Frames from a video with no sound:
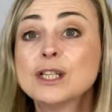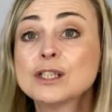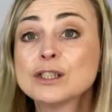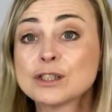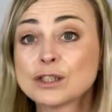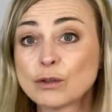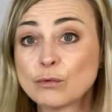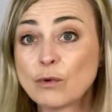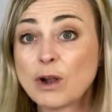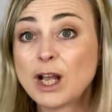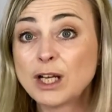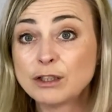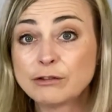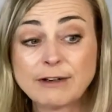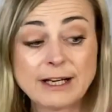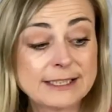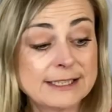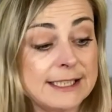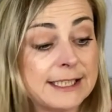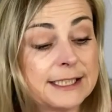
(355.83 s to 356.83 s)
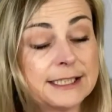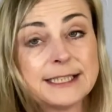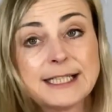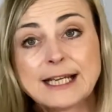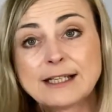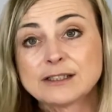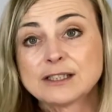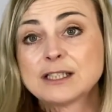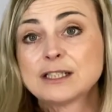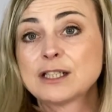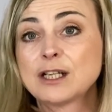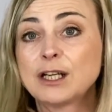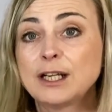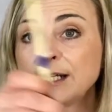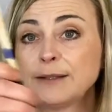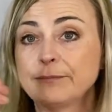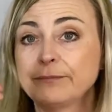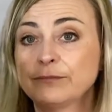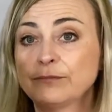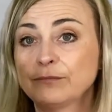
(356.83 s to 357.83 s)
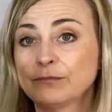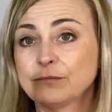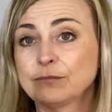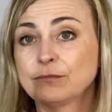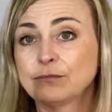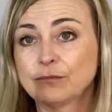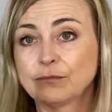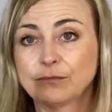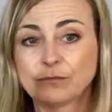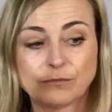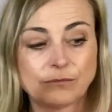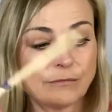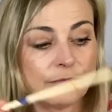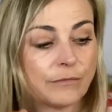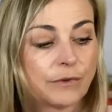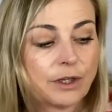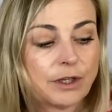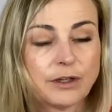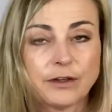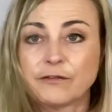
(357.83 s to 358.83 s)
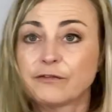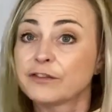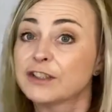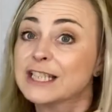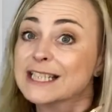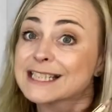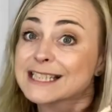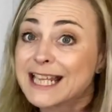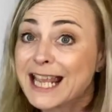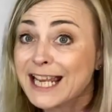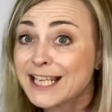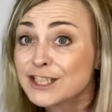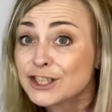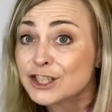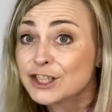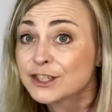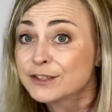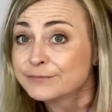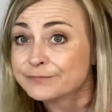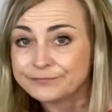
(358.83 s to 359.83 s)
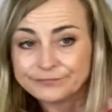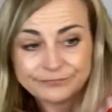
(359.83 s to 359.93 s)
So while you're at it, now's the time for your sketch.